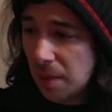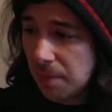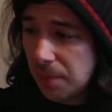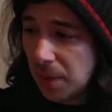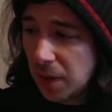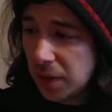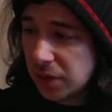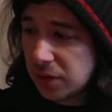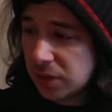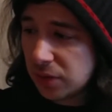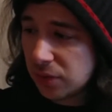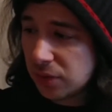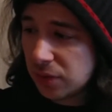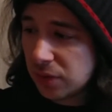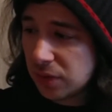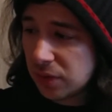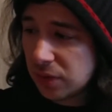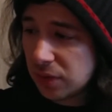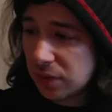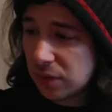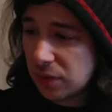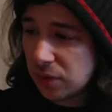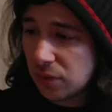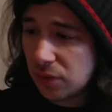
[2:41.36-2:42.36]
But it
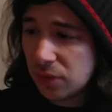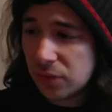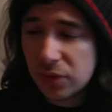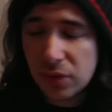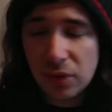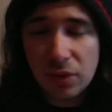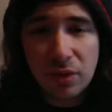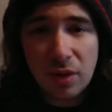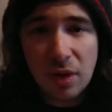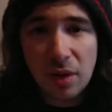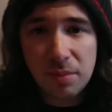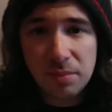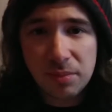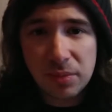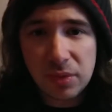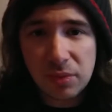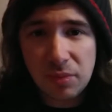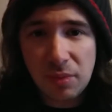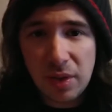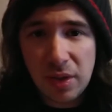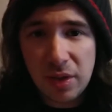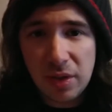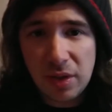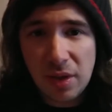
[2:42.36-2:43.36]
also comes
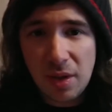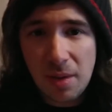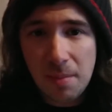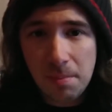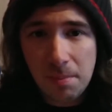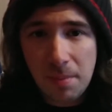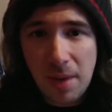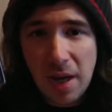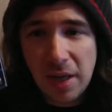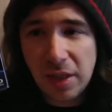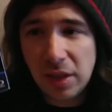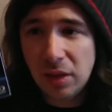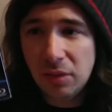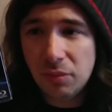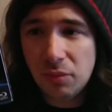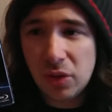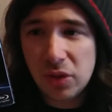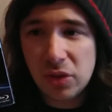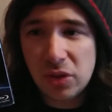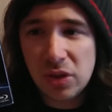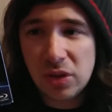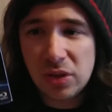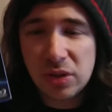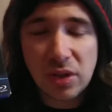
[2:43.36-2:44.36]
with Maggie,
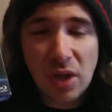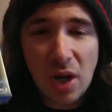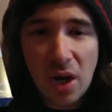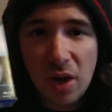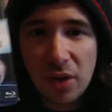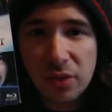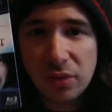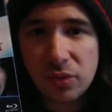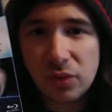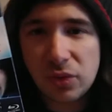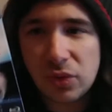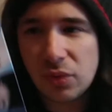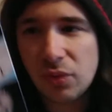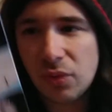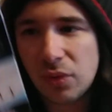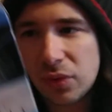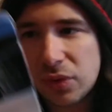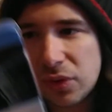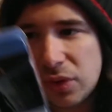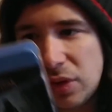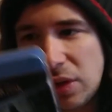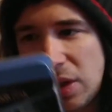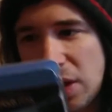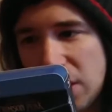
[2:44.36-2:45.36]
which is Arnold
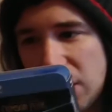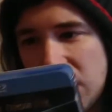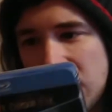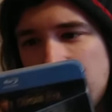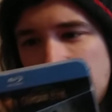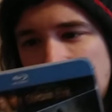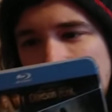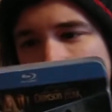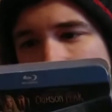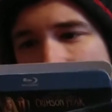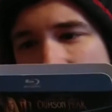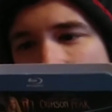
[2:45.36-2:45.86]
Schwarzenegger,